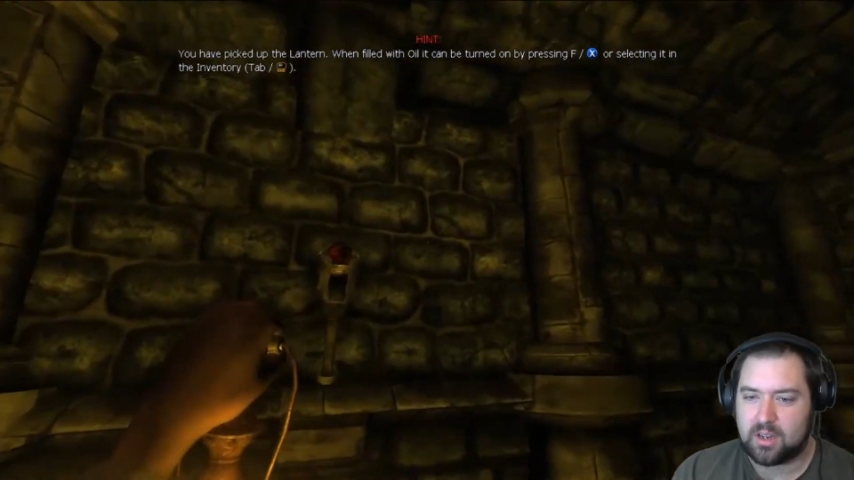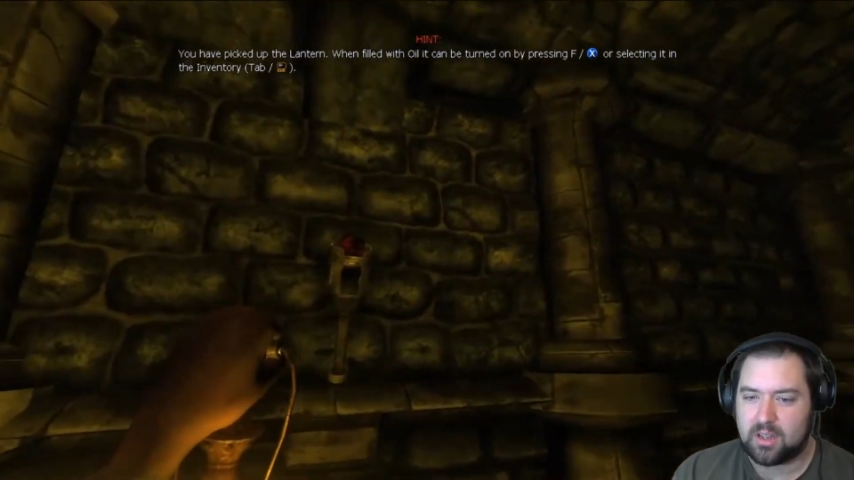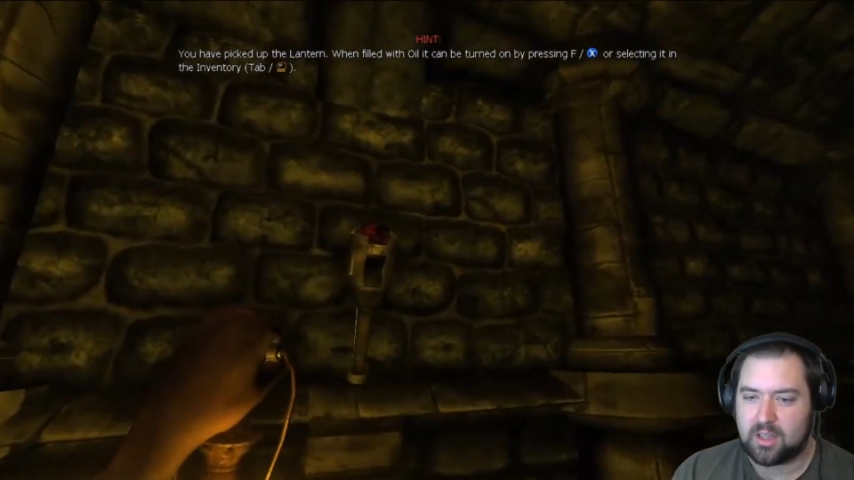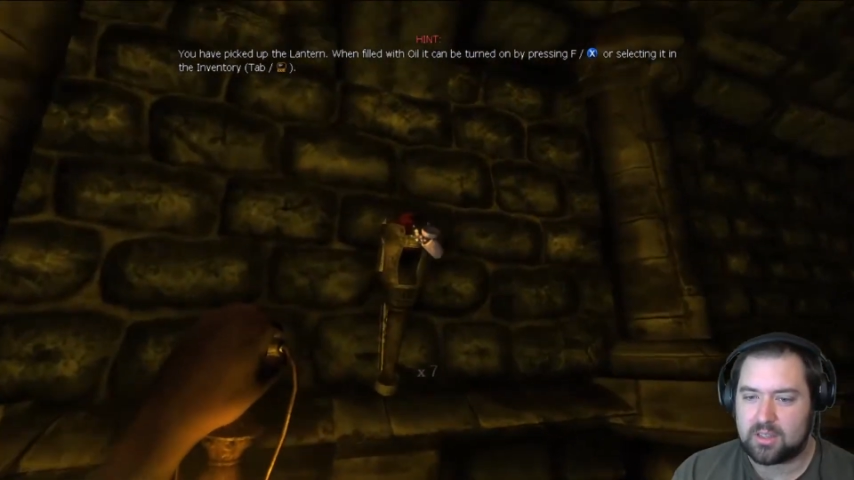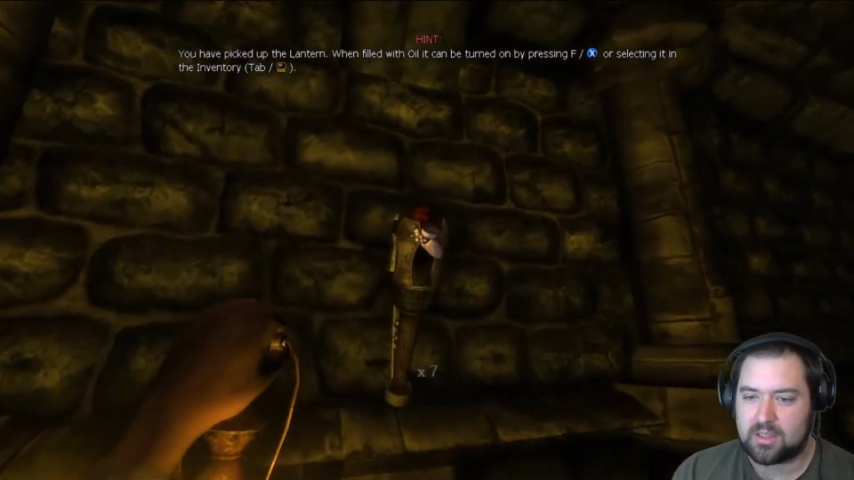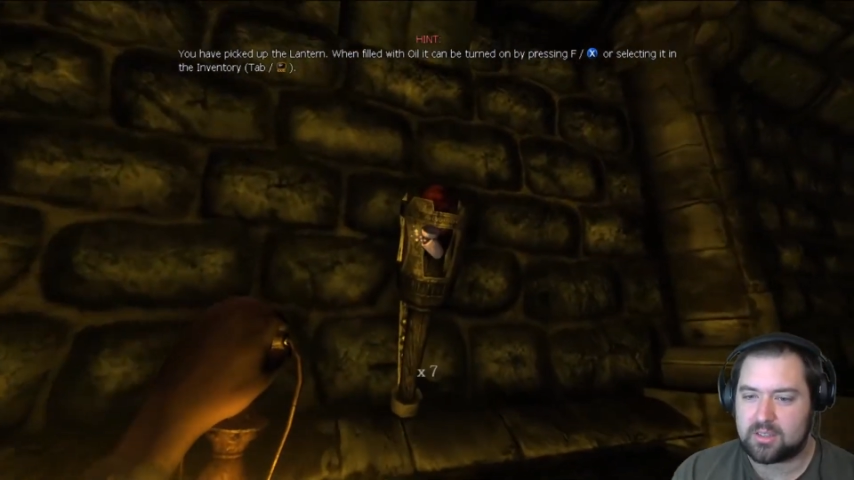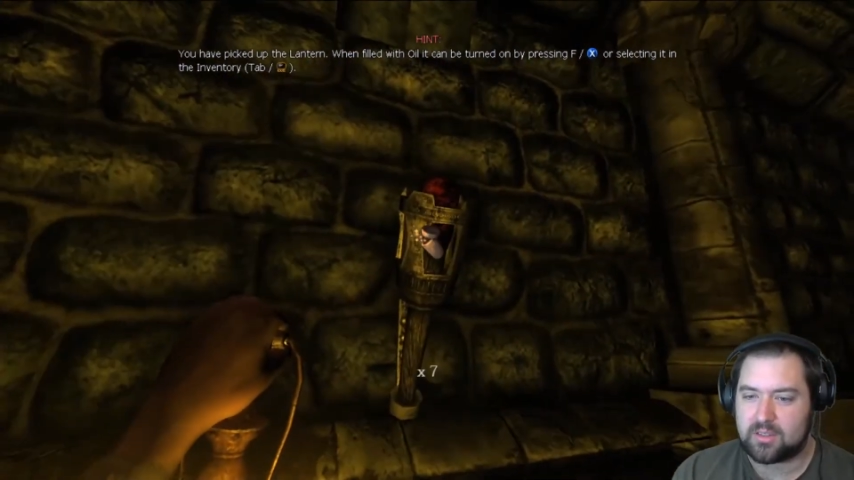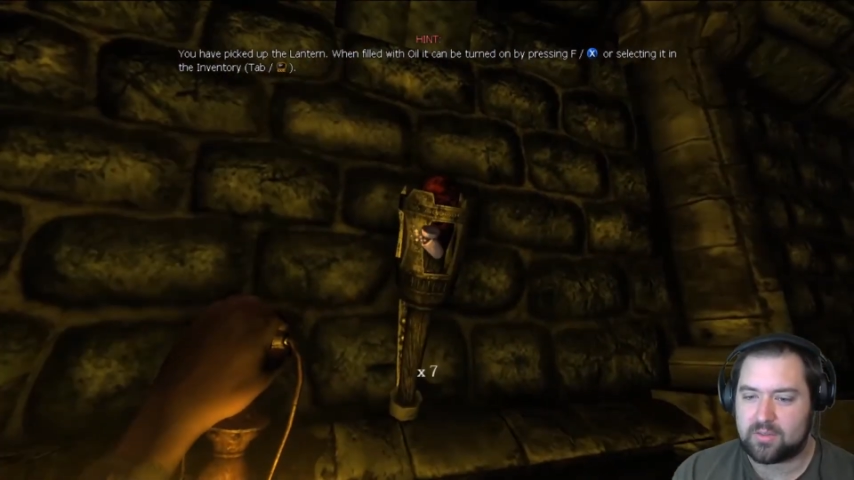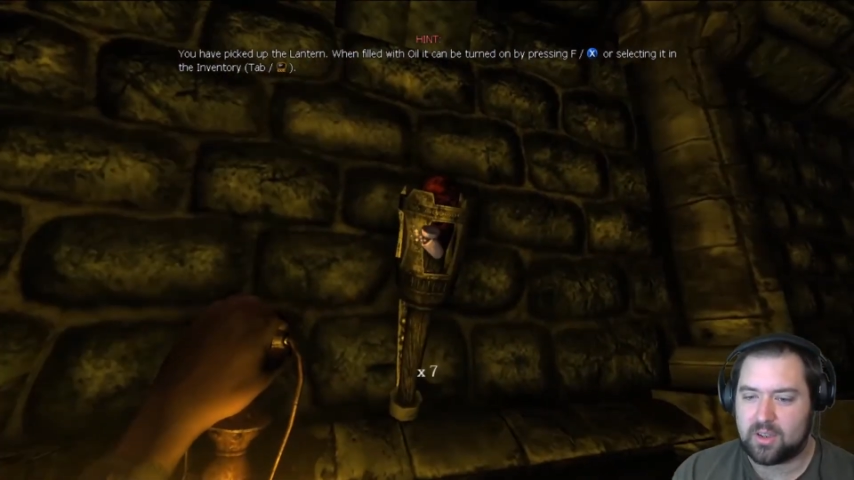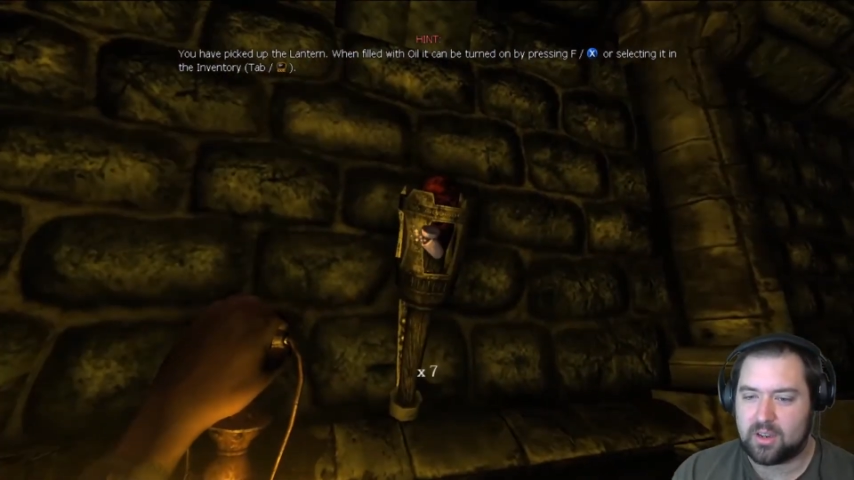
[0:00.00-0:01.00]
I light these on
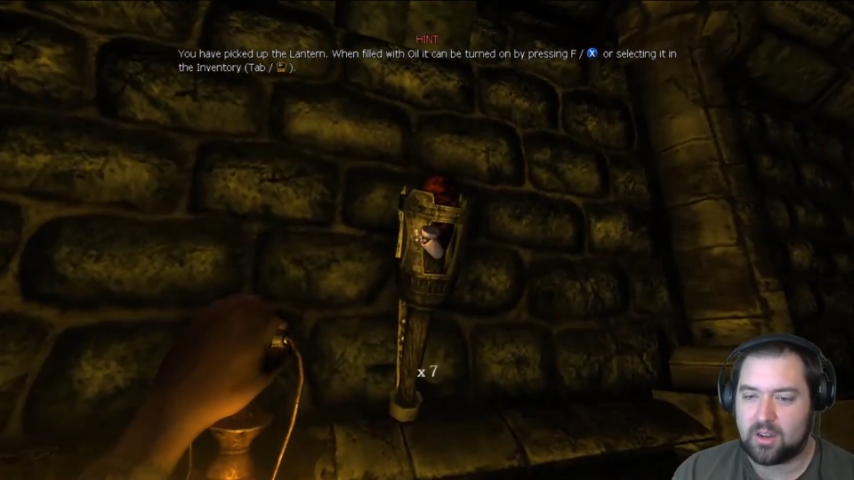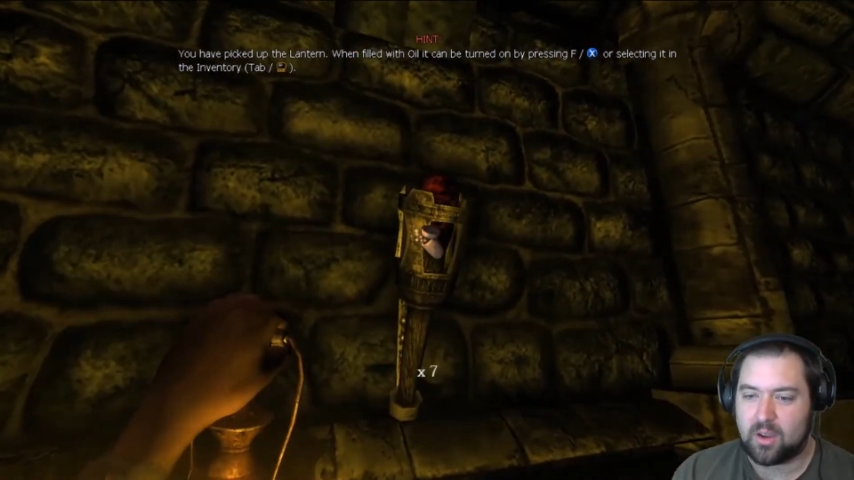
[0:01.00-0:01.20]
fire?